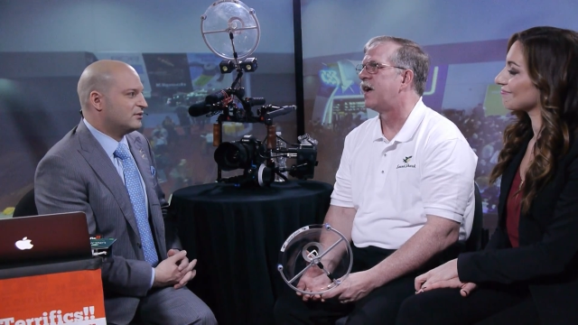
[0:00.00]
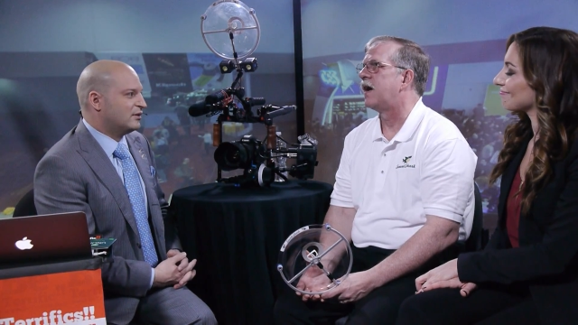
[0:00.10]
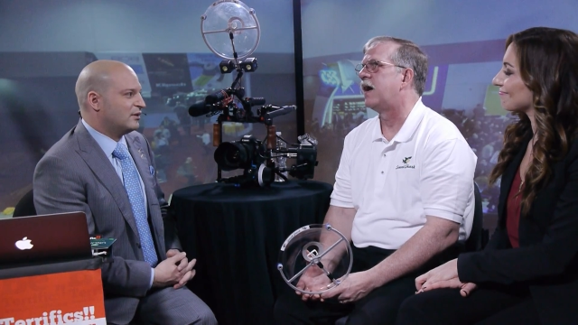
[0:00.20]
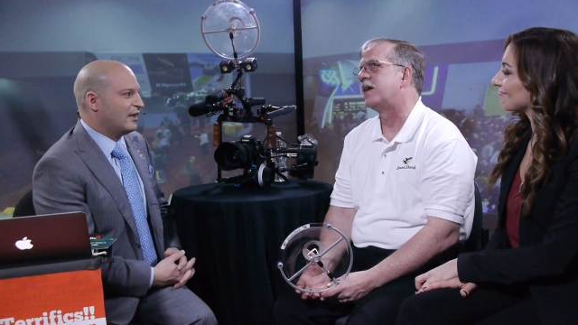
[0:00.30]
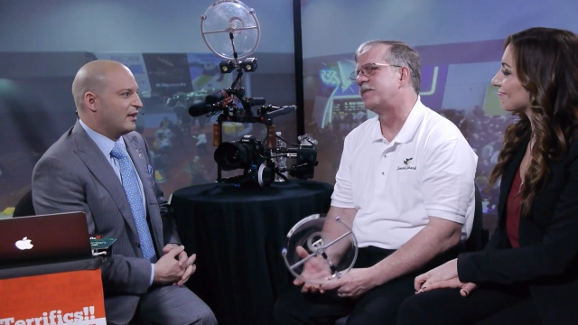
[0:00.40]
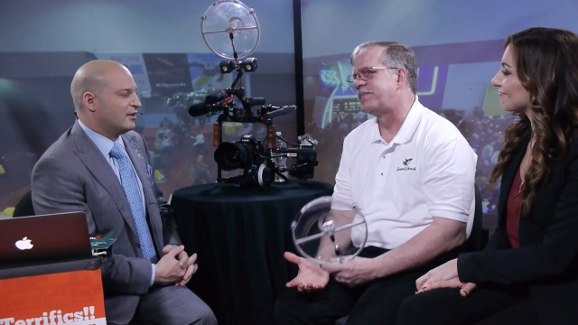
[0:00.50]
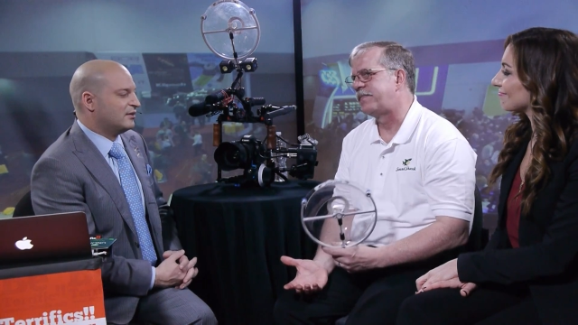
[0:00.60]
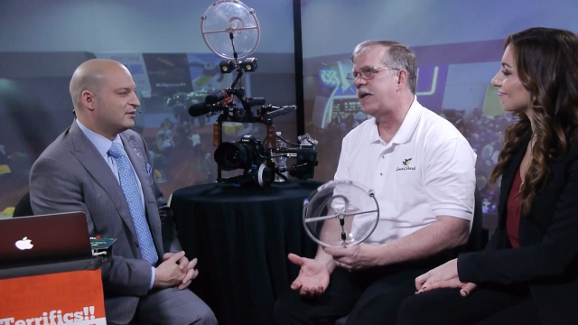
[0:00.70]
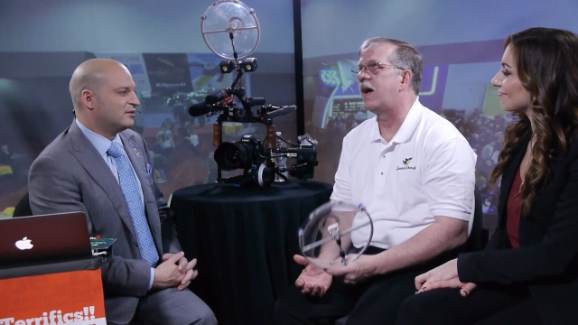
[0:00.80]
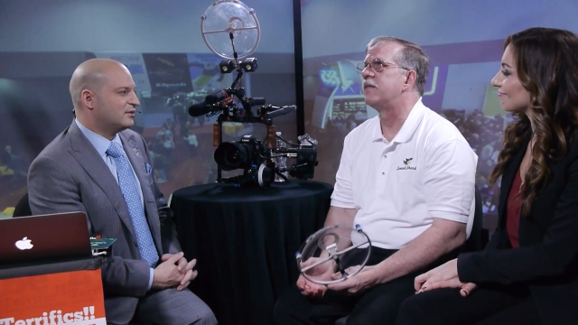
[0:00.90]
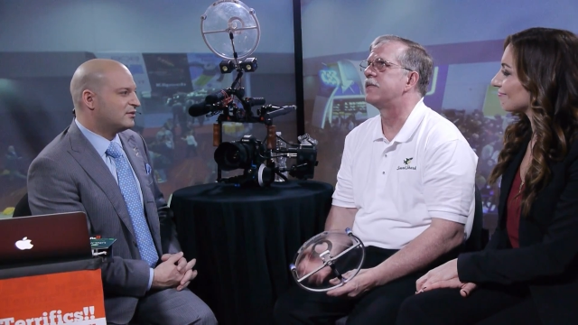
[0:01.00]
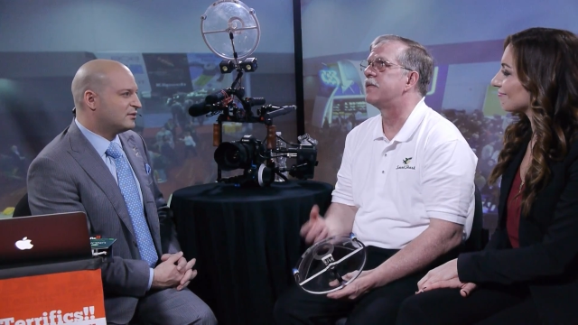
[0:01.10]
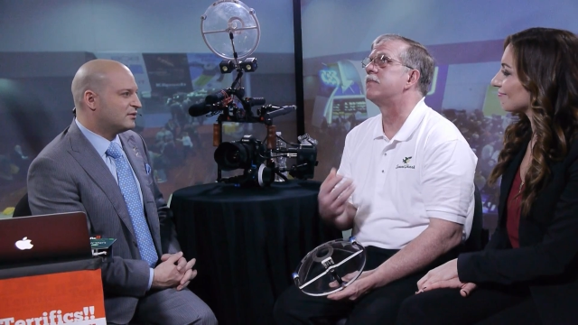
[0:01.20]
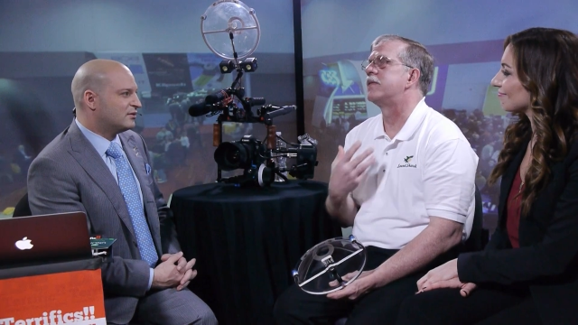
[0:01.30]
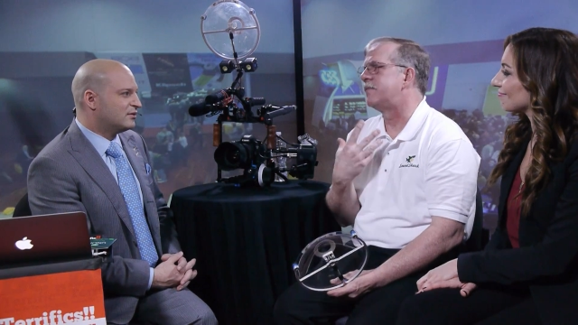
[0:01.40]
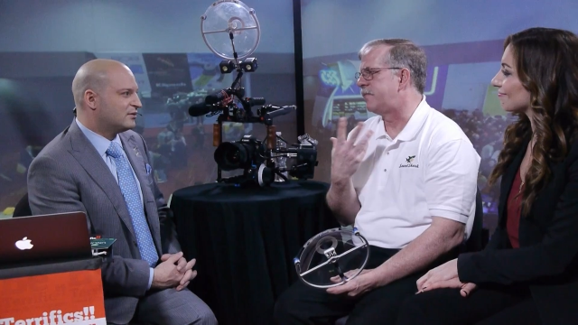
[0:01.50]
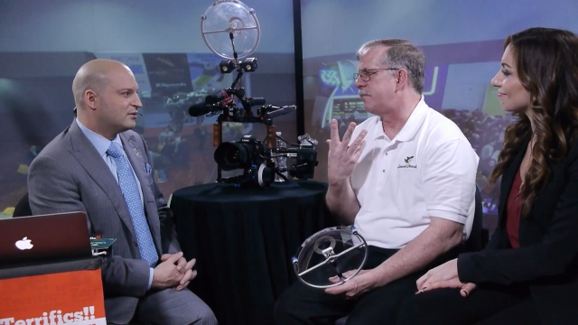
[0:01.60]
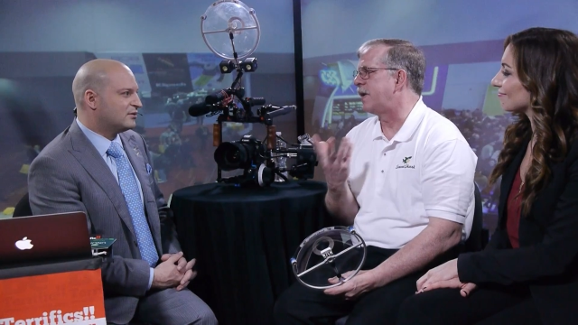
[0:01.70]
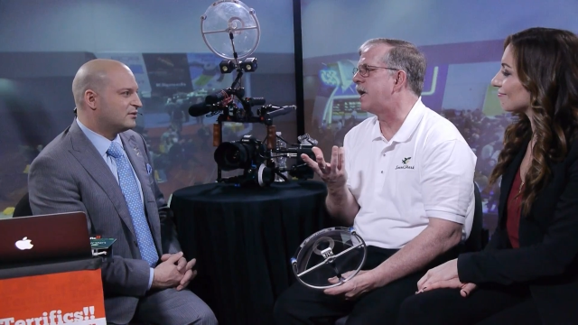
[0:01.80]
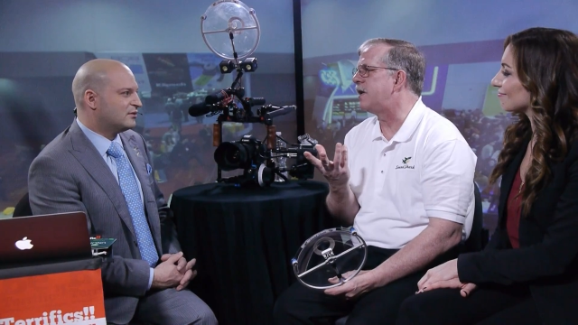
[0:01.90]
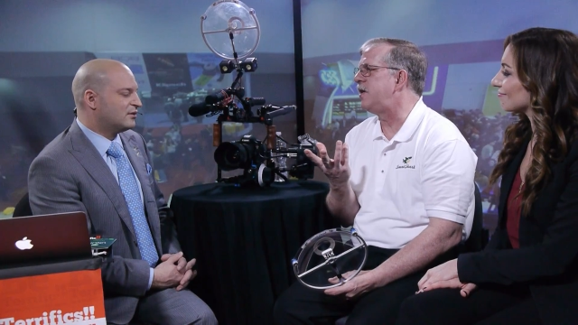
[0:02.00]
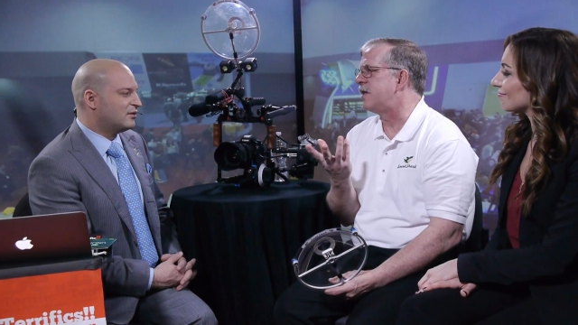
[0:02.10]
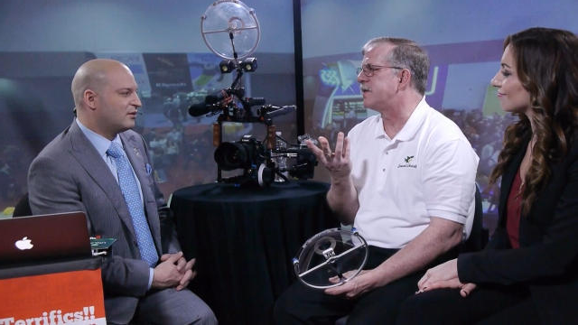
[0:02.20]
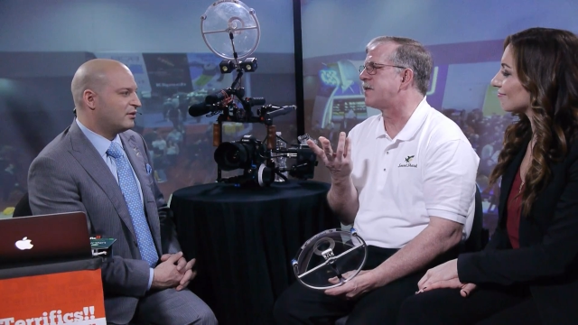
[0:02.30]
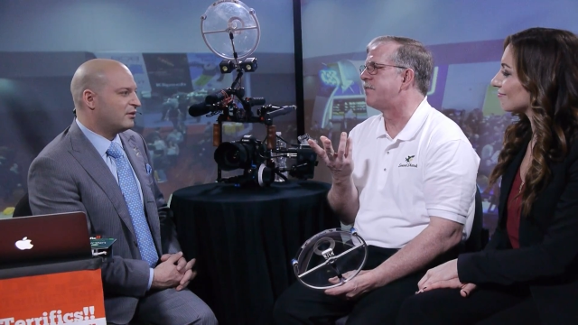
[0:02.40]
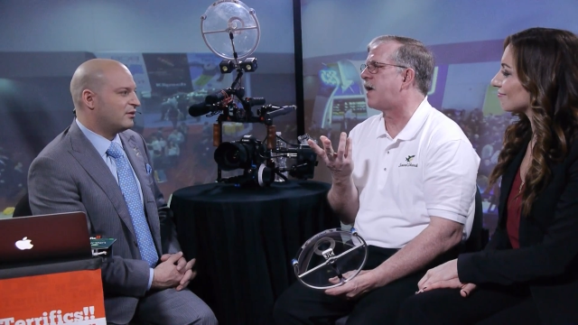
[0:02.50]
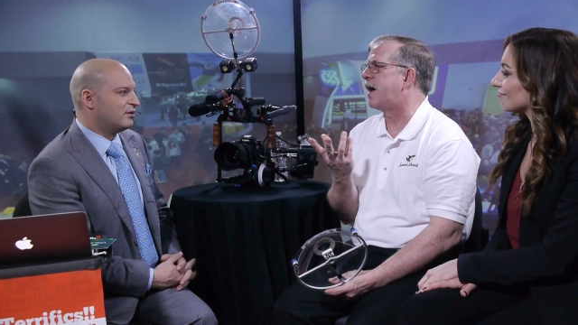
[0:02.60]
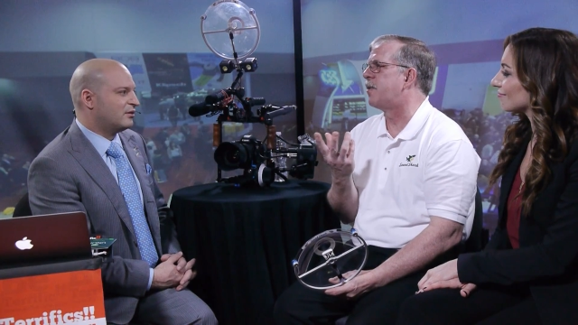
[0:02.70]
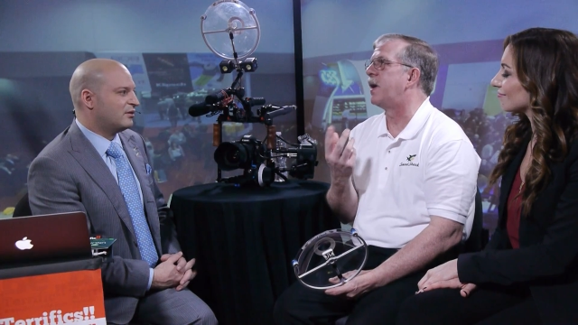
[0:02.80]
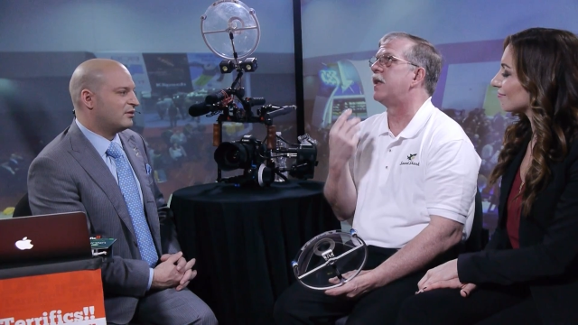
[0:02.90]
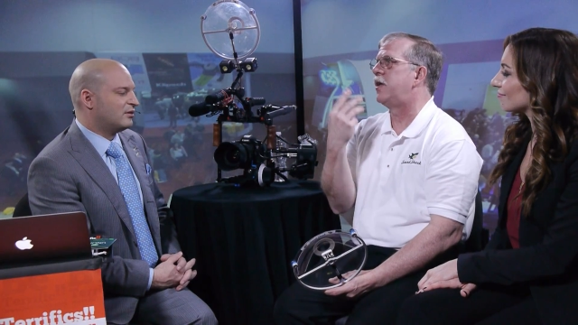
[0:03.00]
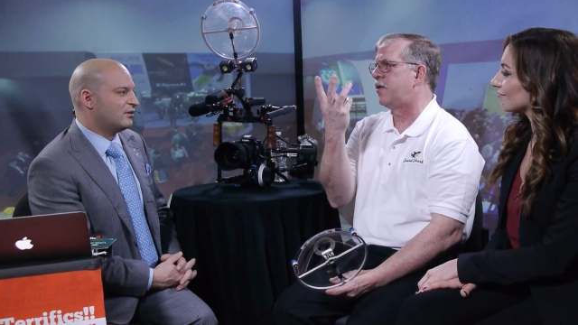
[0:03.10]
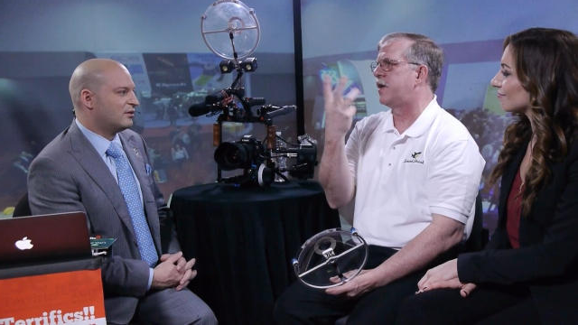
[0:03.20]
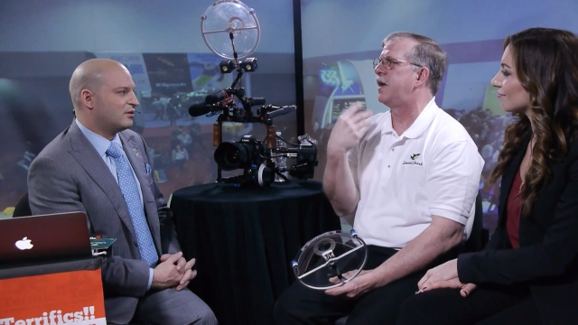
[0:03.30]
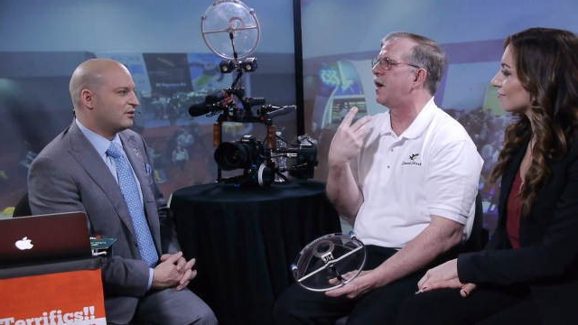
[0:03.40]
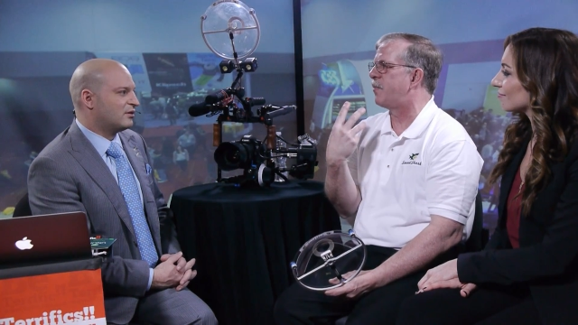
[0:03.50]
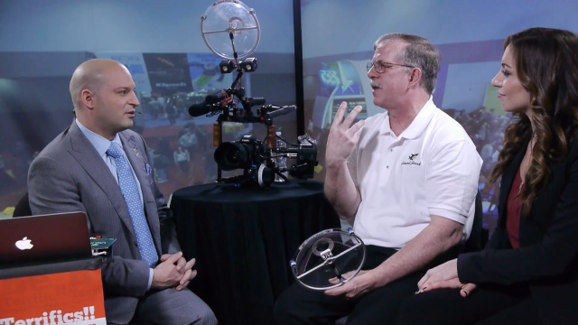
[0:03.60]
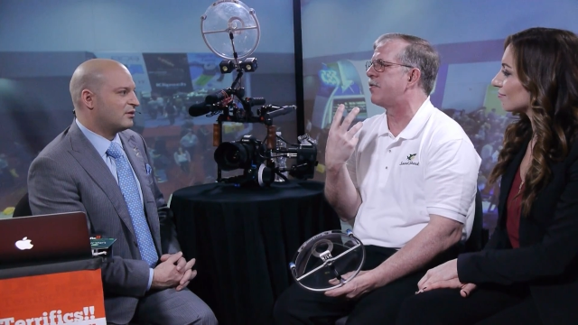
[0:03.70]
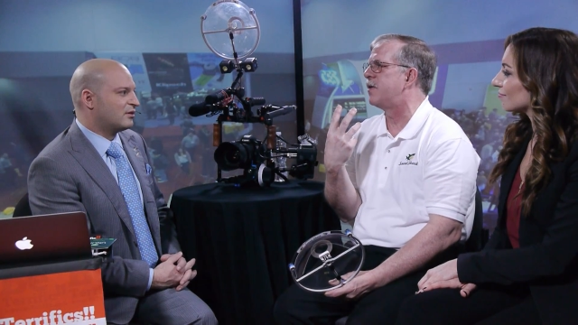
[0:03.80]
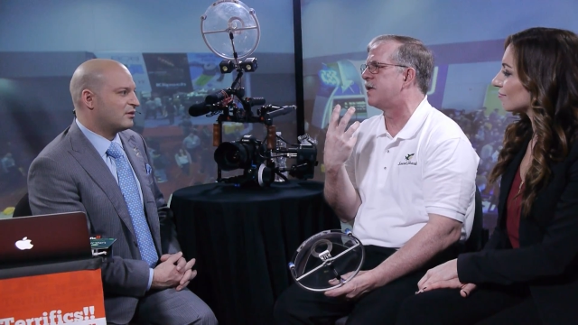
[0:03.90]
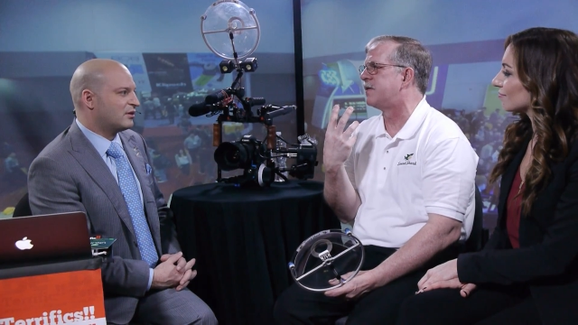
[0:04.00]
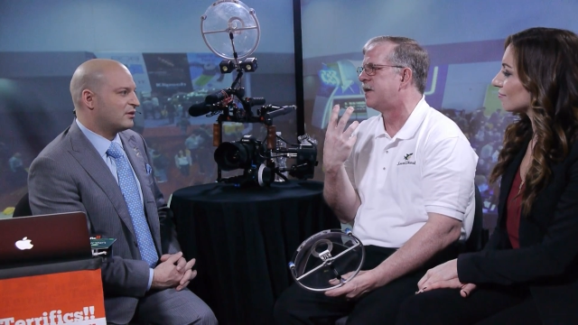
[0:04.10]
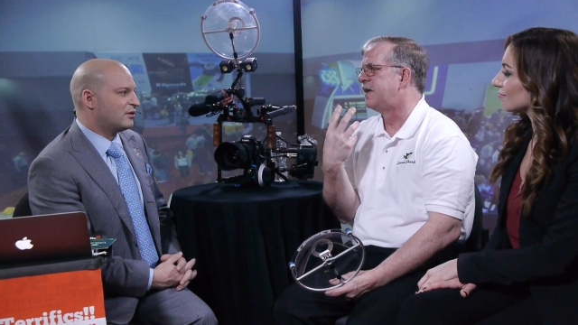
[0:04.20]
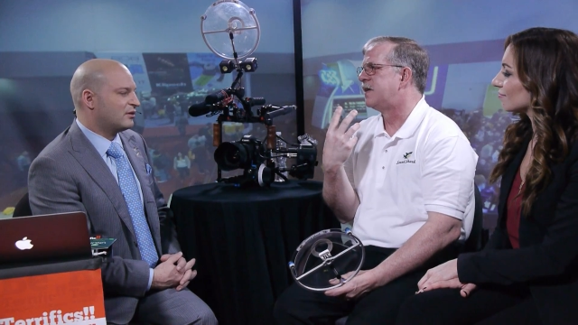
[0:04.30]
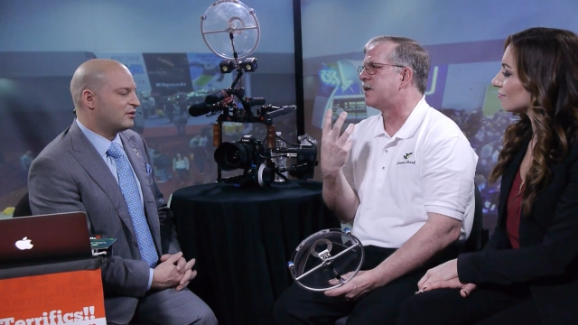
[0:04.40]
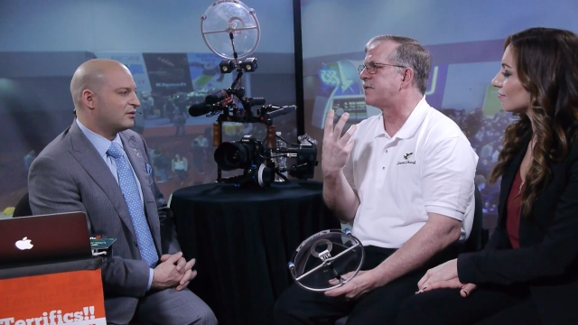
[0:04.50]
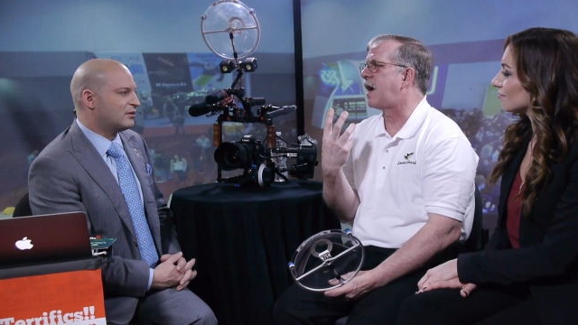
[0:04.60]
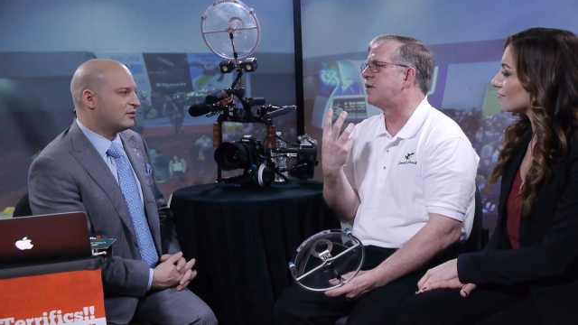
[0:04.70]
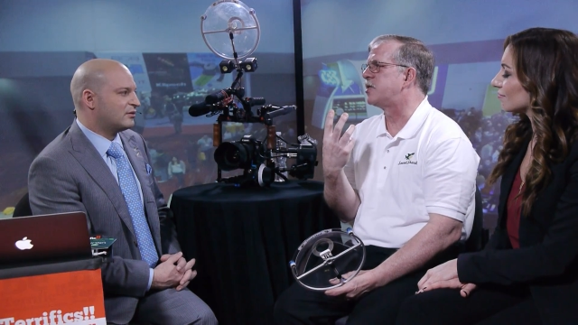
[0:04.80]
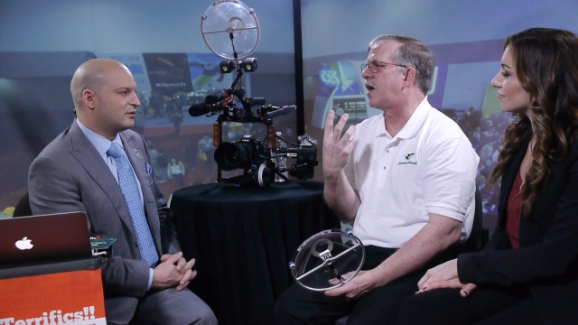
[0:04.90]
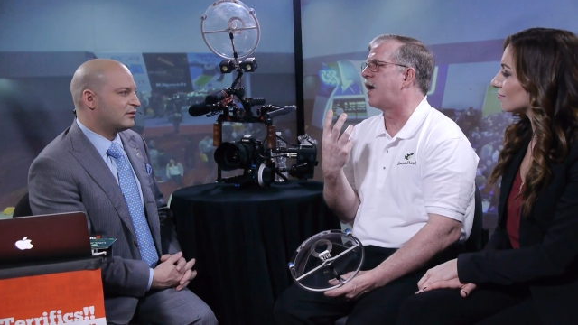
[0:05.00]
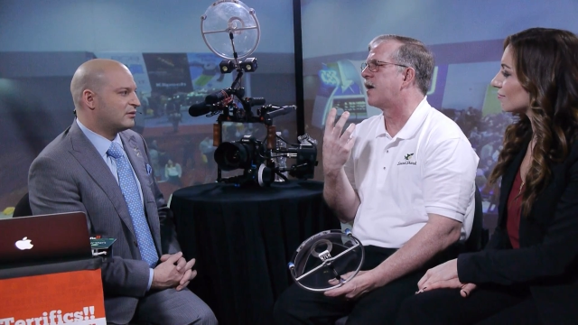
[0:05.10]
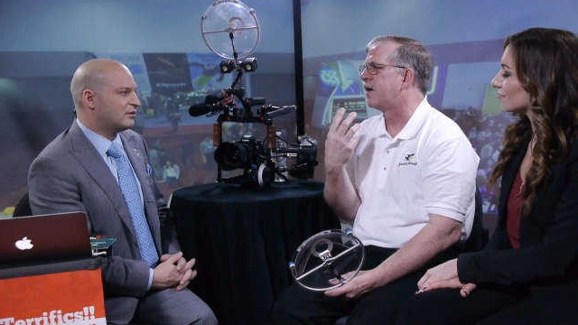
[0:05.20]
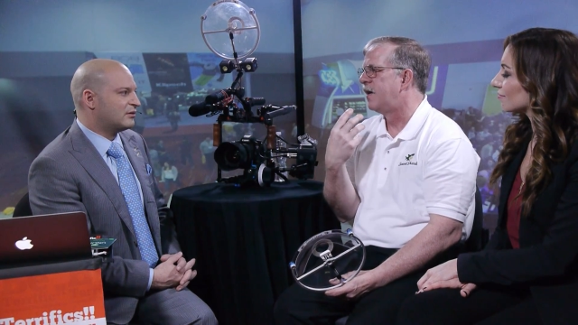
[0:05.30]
Speaker 1: Uh, yeah, in this environment, you could hear me through the, the SoundShark,